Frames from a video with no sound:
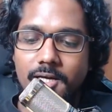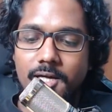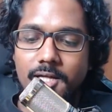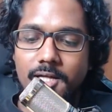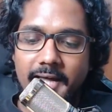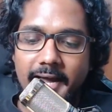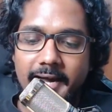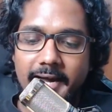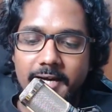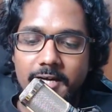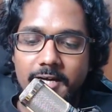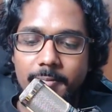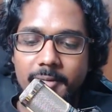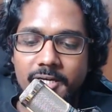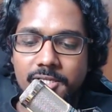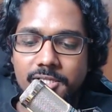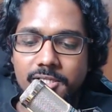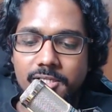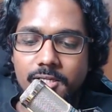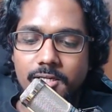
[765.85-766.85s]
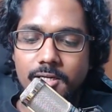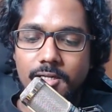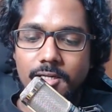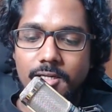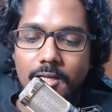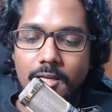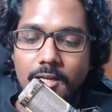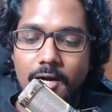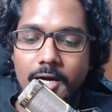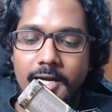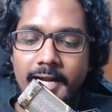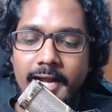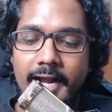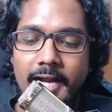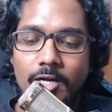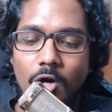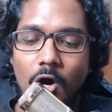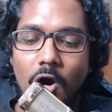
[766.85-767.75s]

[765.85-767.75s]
sacraments, learning, and